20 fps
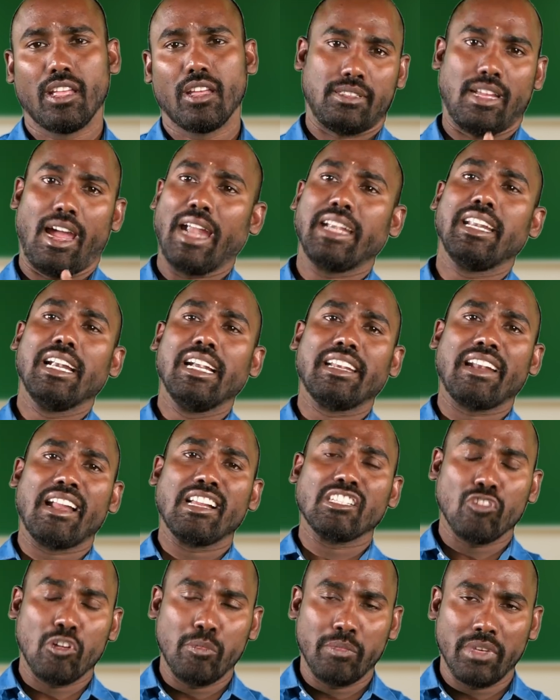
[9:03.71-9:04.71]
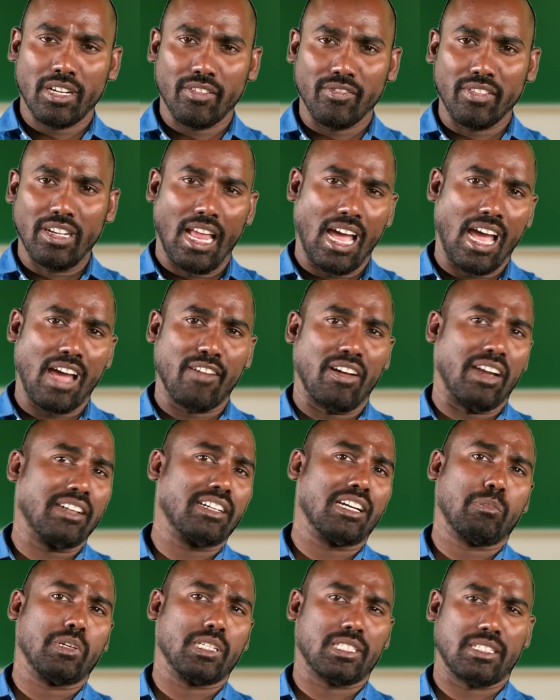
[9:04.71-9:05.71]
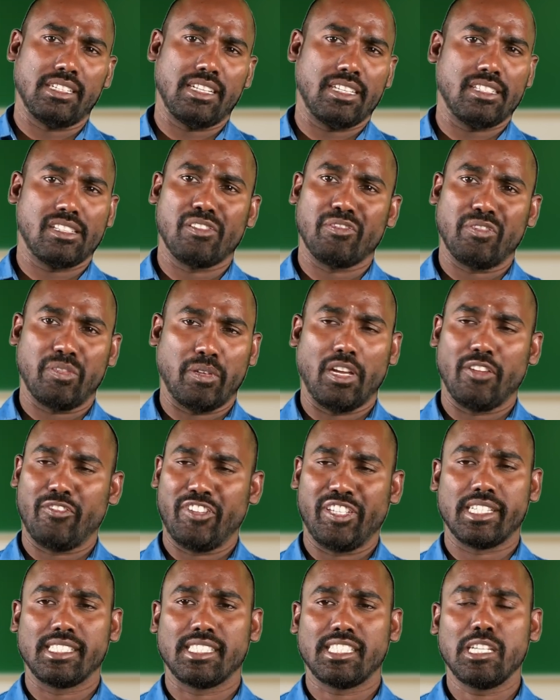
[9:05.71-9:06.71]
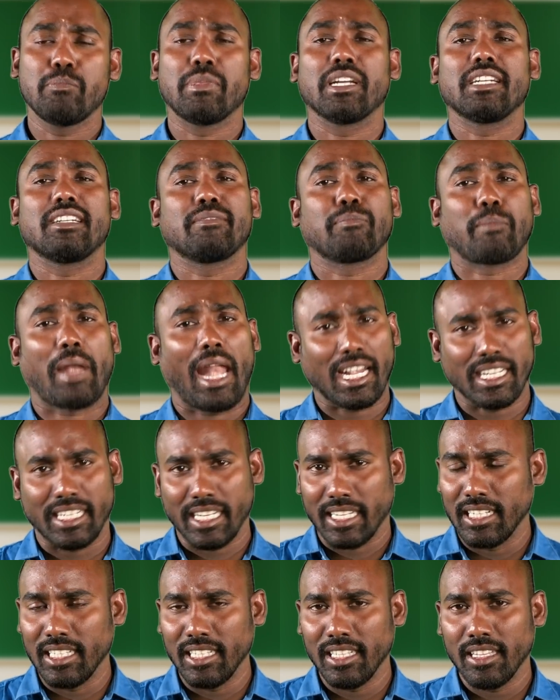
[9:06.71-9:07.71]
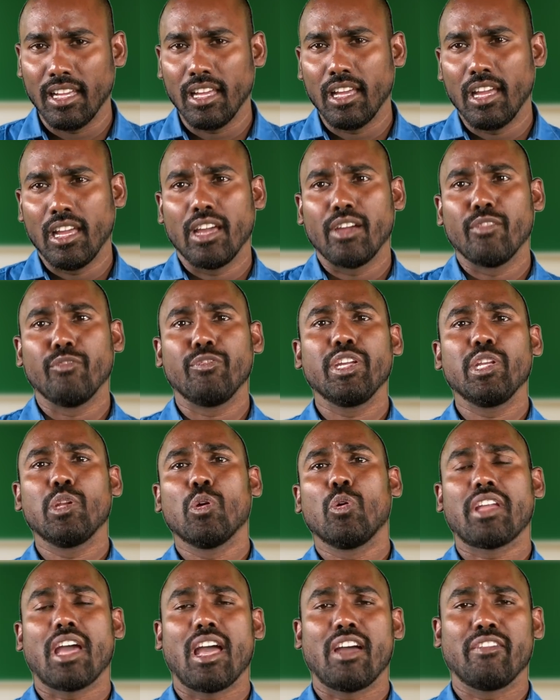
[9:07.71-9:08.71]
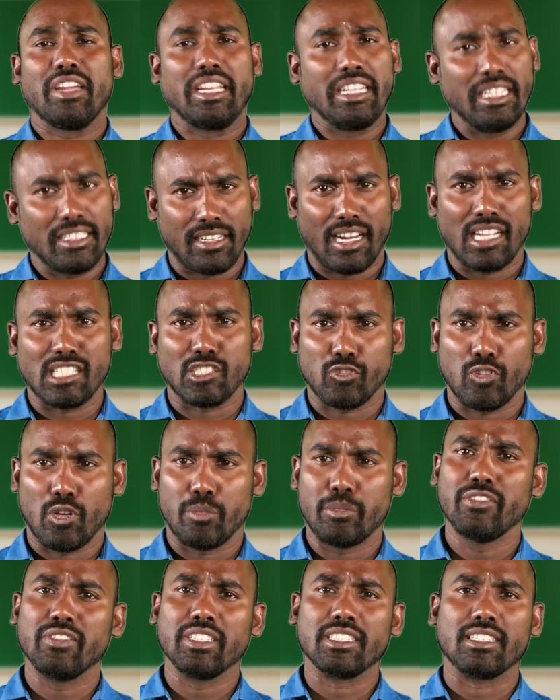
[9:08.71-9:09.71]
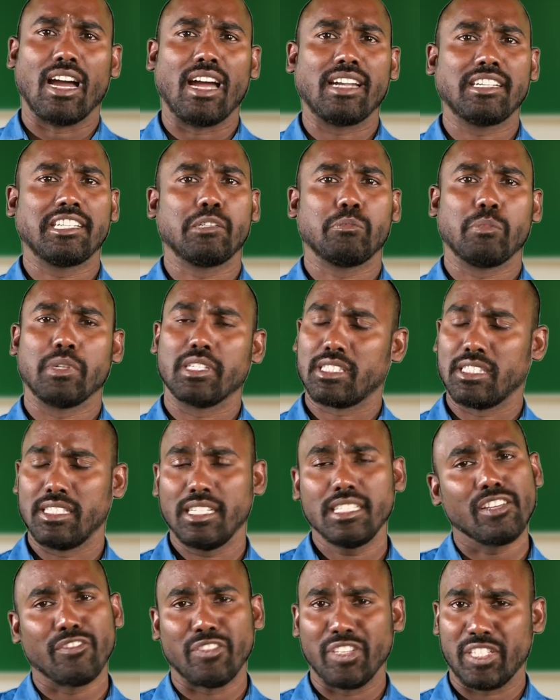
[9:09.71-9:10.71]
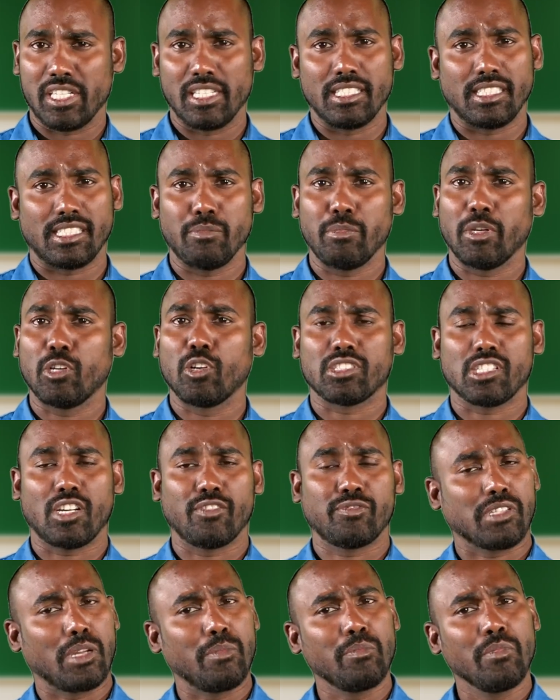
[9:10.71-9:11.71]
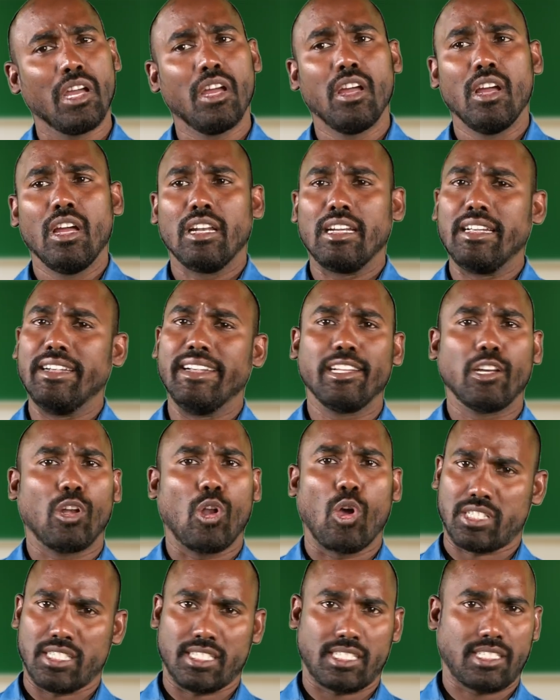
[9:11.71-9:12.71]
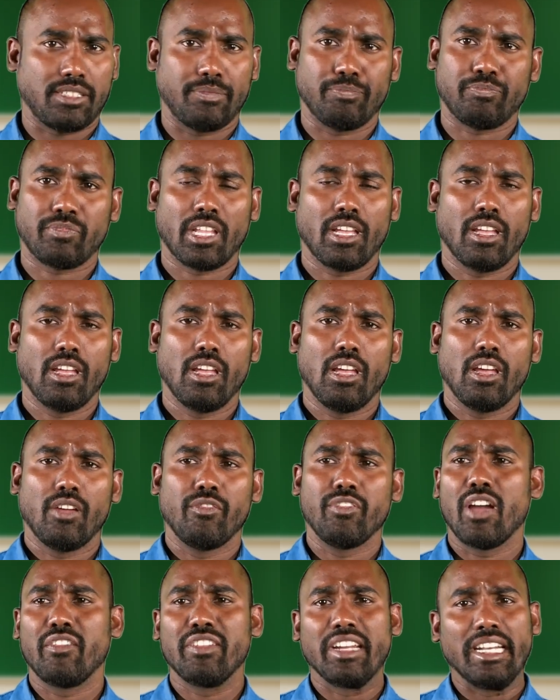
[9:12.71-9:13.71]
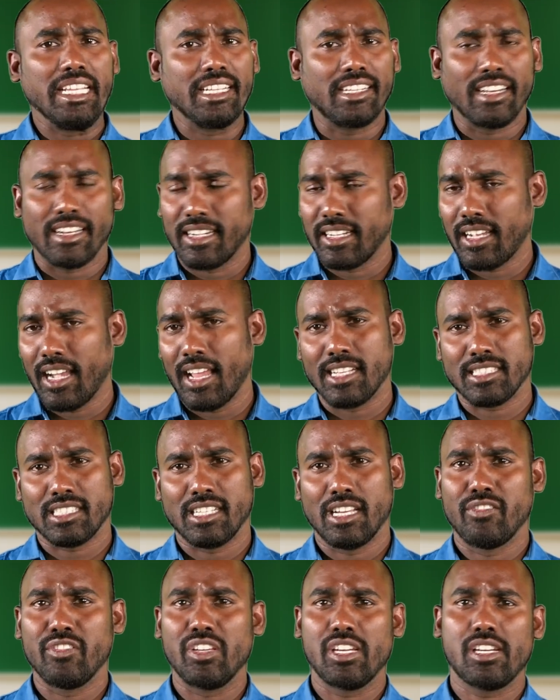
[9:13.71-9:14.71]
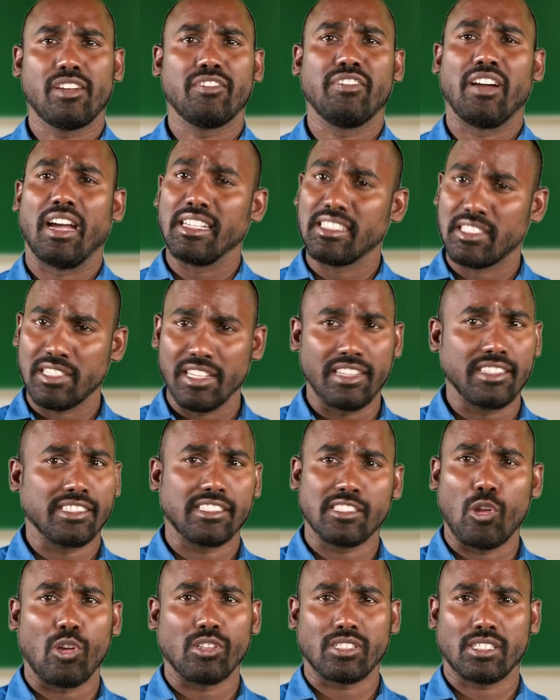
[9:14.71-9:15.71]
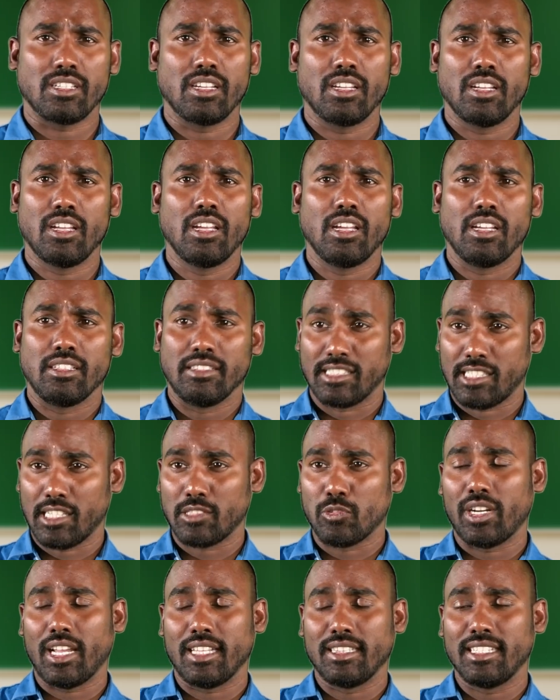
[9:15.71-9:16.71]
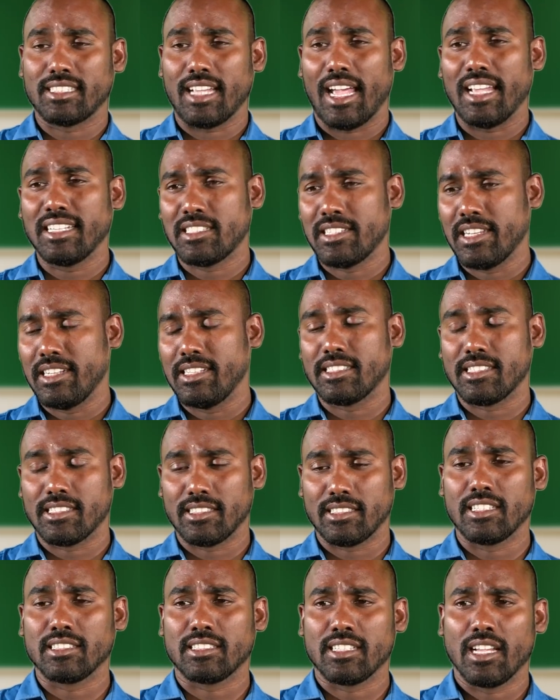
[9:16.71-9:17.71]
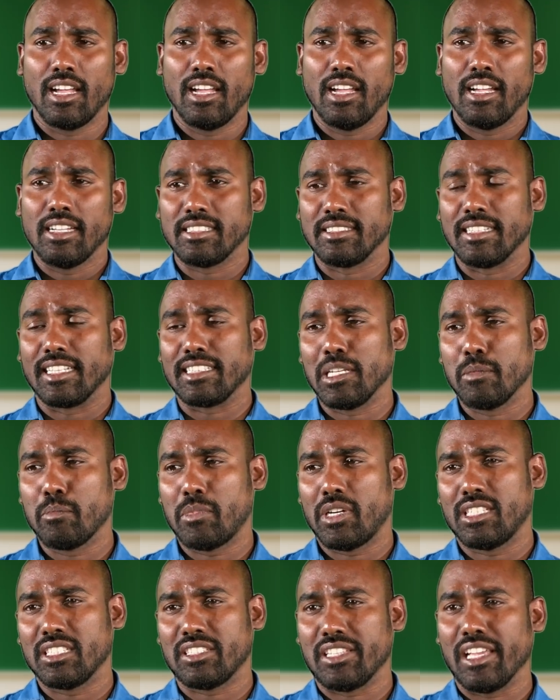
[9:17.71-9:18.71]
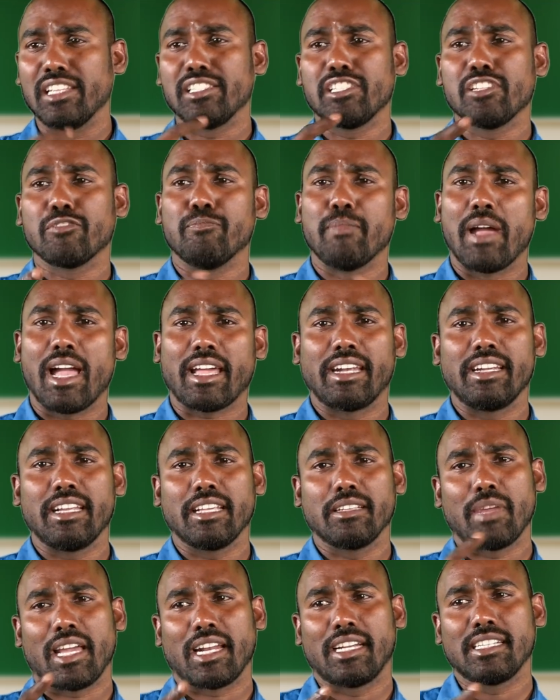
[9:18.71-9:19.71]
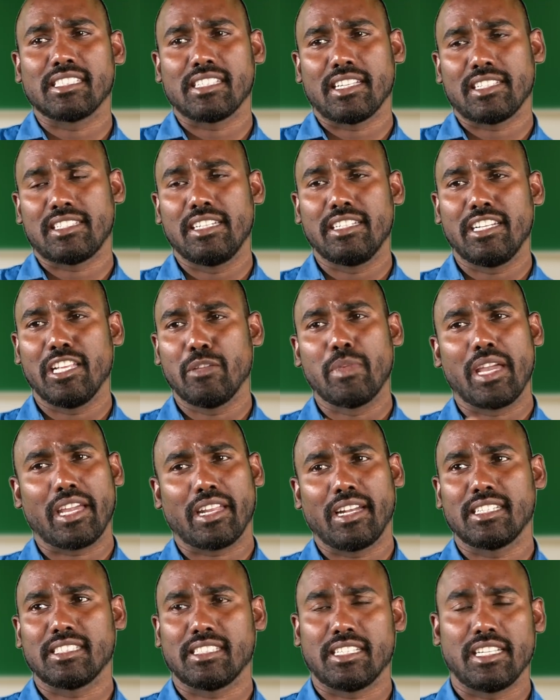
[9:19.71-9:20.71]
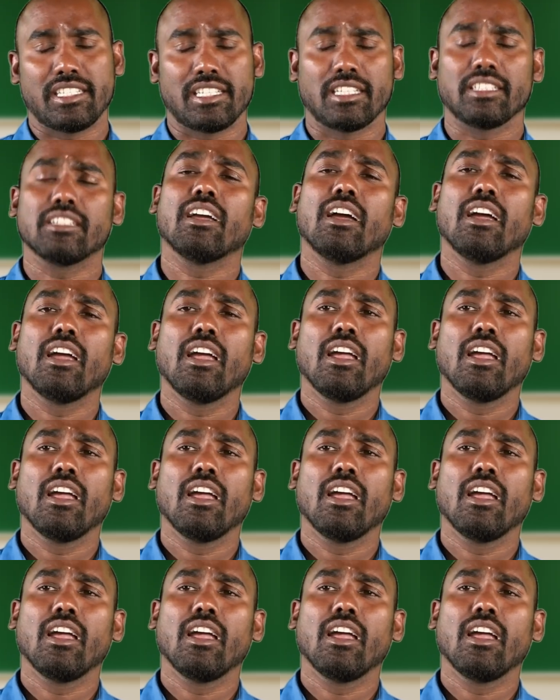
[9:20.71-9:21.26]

The ideal transformer will have 100% efficiency, but practically we don't have any transformer with 100% efficiency because of some leading losses. We have eddy current loss, we have hysteresis loss. This is what this hysteresis is nothing but the change of magnetization, demagnetization.